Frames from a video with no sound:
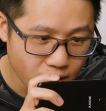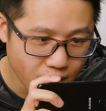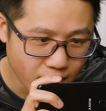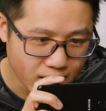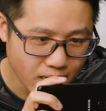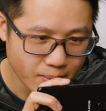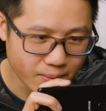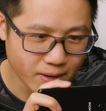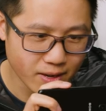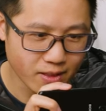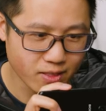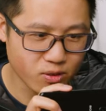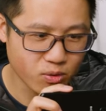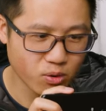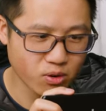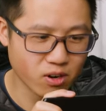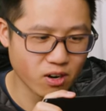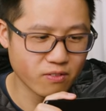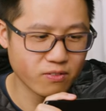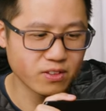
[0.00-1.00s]
I keep getting
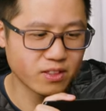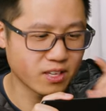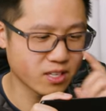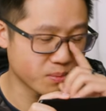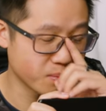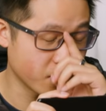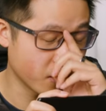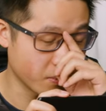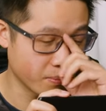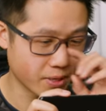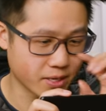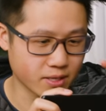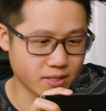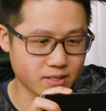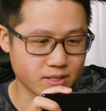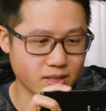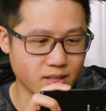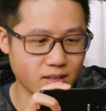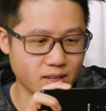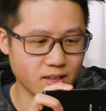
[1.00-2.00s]
thrown off with the Xperia
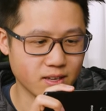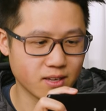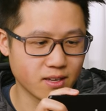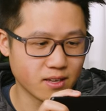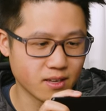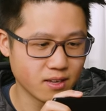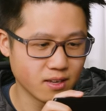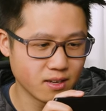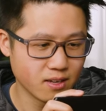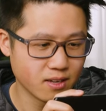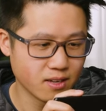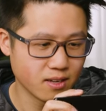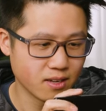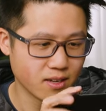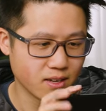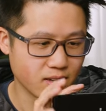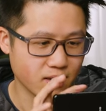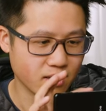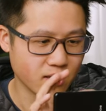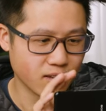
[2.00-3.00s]
because the
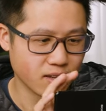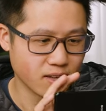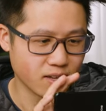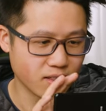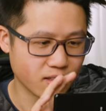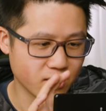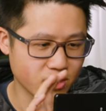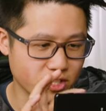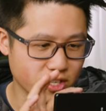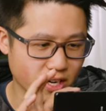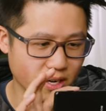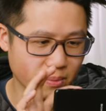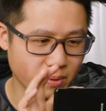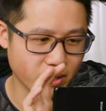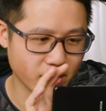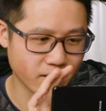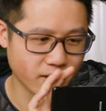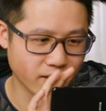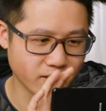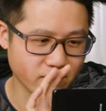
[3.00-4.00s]
the shutter
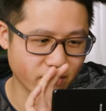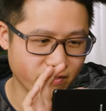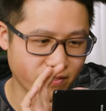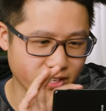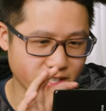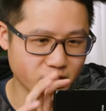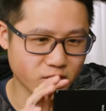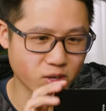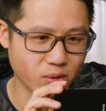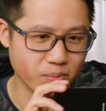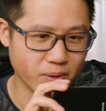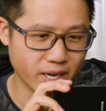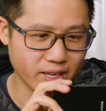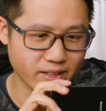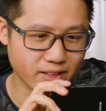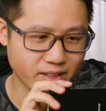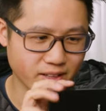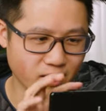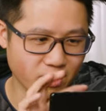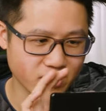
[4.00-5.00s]
button is a physical
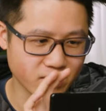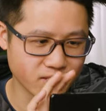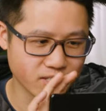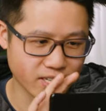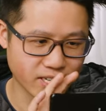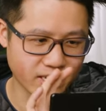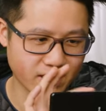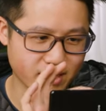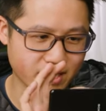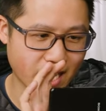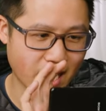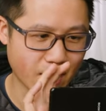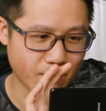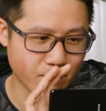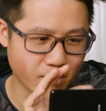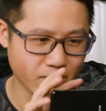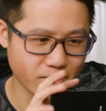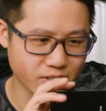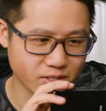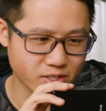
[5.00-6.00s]
button, not just like a
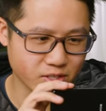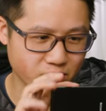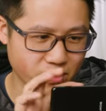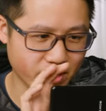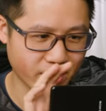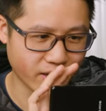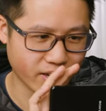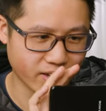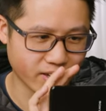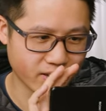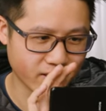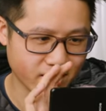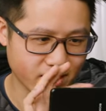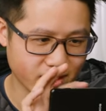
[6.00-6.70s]
tap on the screen.